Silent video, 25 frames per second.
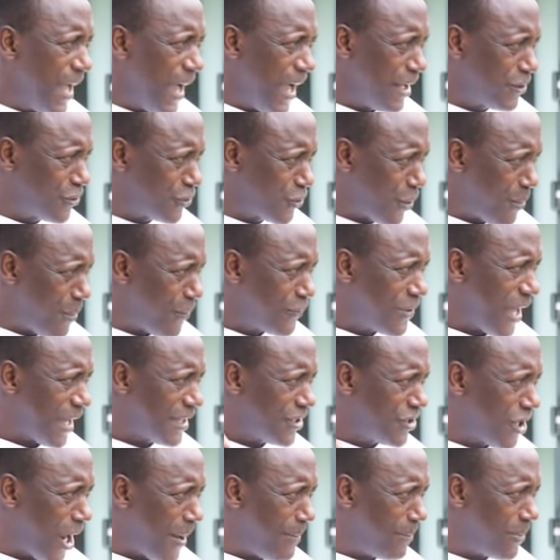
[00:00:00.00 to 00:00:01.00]
And some of
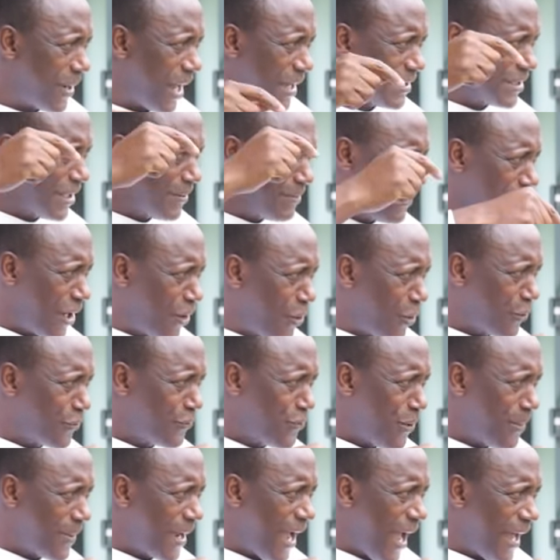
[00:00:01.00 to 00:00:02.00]
that germplasm they got
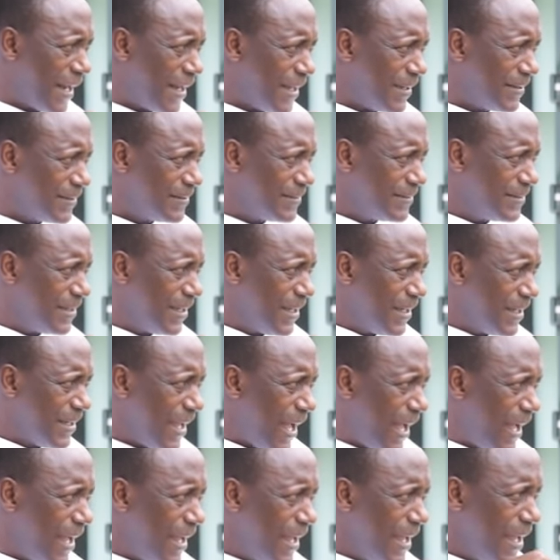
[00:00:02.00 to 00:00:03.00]
from Ghana.
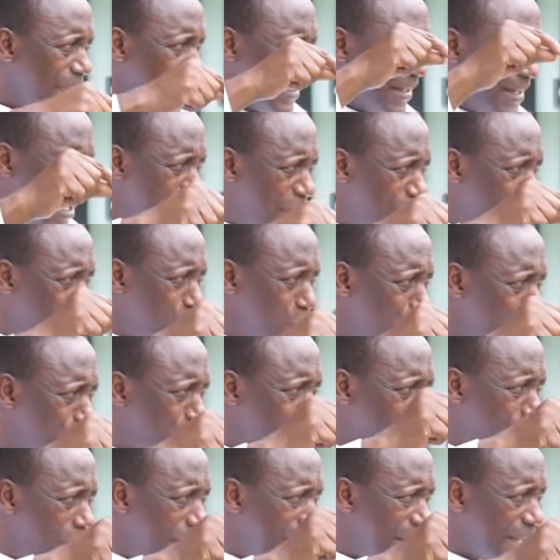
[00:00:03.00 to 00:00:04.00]
Yeah? They
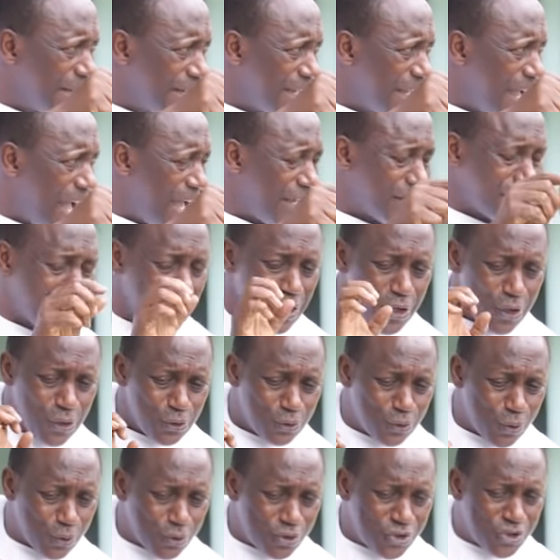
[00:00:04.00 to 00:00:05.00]
used oil and gas
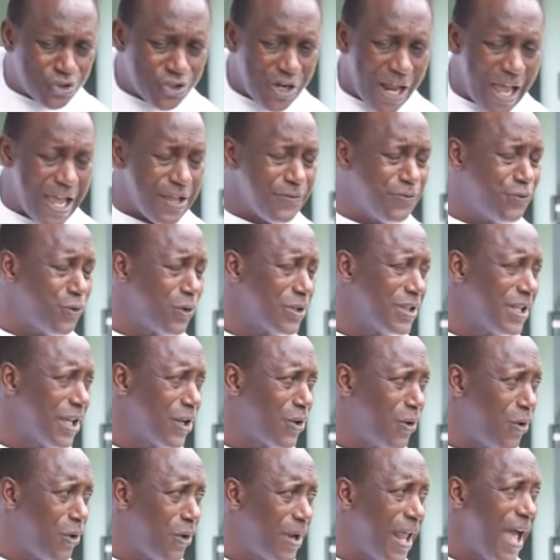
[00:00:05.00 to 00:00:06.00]
to drive what
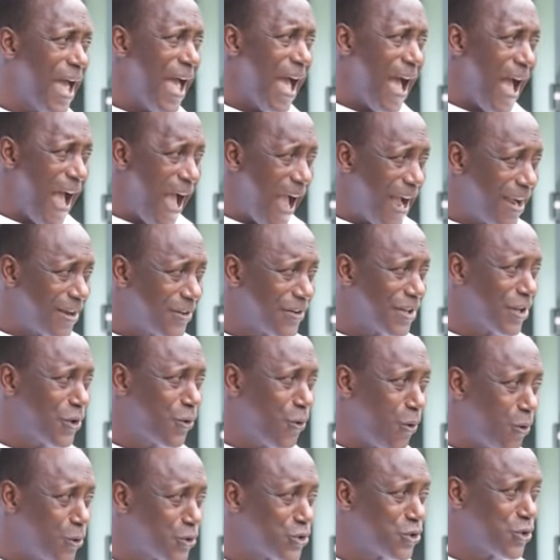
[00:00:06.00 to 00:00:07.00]
they call
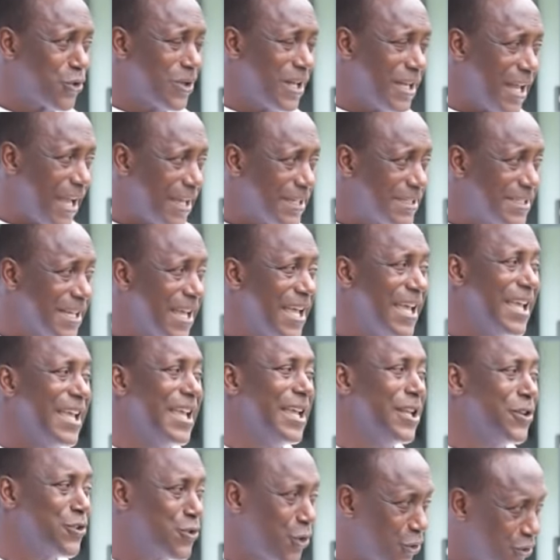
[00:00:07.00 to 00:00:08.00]
agriculture led
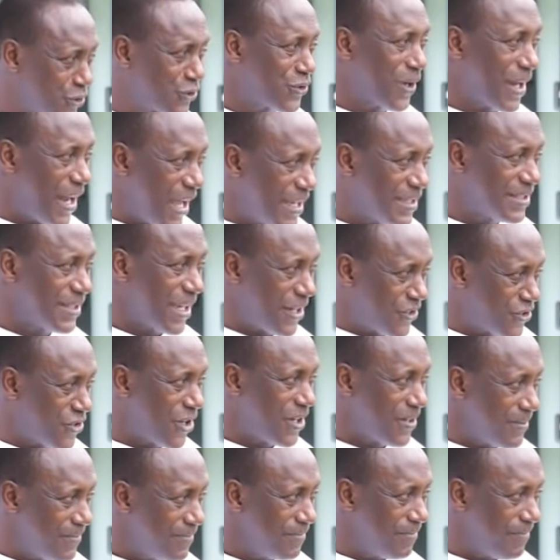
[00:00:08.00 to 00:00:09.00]

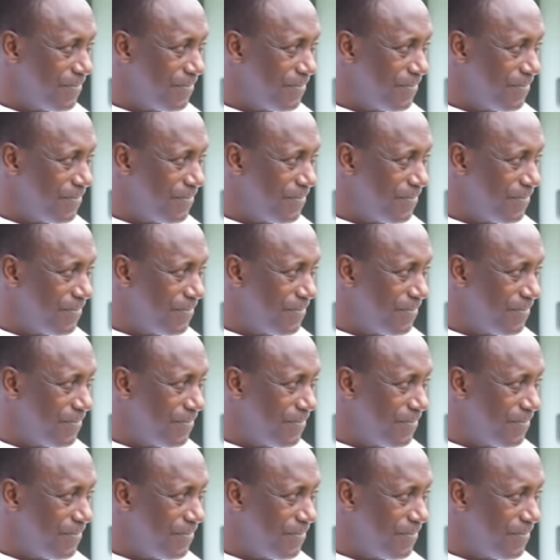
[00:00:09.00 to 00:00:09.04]
industrialization.